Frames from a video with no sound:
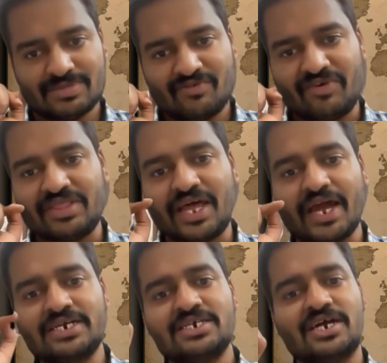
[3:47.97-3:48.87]
When they
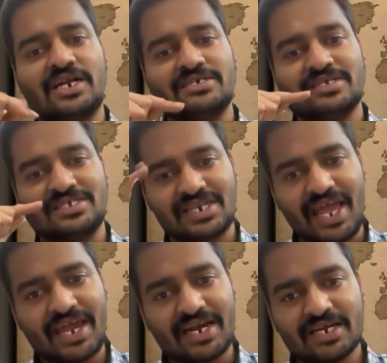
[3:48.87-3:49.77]
enter another
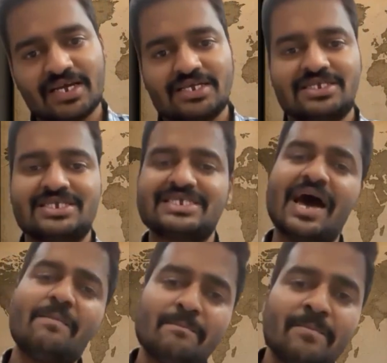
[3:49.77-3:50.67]
state,
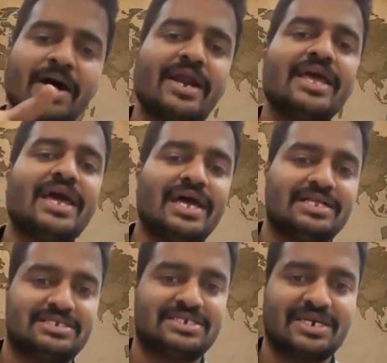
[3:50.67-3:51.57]
somebody
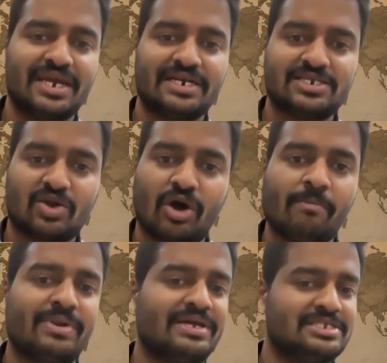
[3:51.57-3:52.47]
else creates a
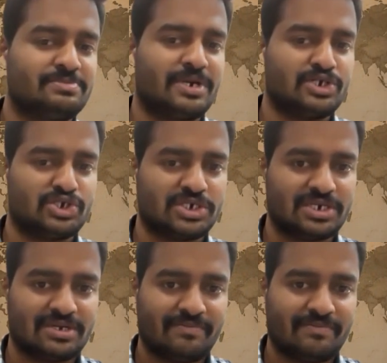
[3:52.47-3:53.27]
compliance spreadsheet.